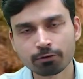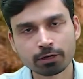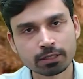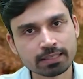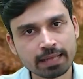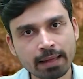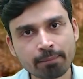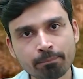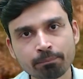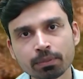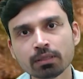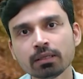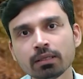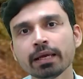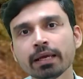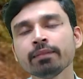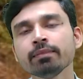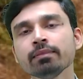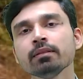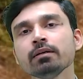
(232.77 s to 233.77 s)
For example,
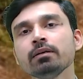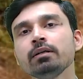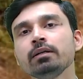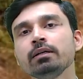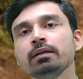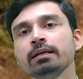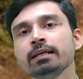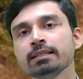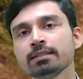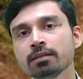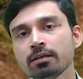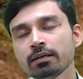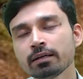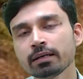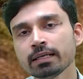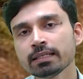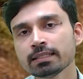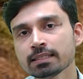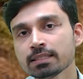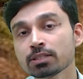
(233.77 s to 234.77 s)
in the desert
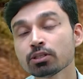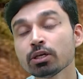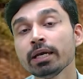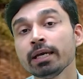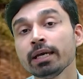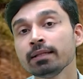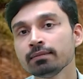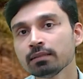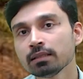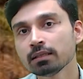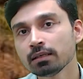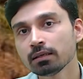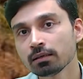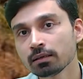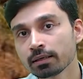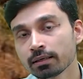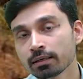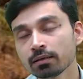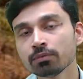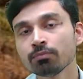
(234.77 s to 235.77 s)
regions, in
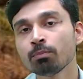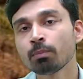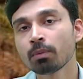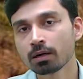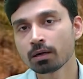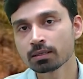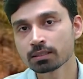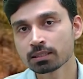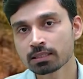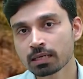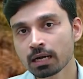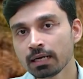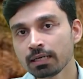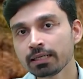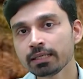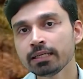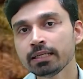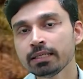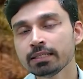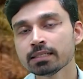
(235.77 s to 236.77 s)
the
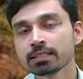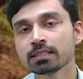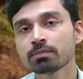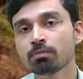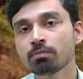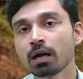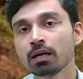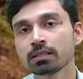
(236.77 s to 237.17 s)
salty regions,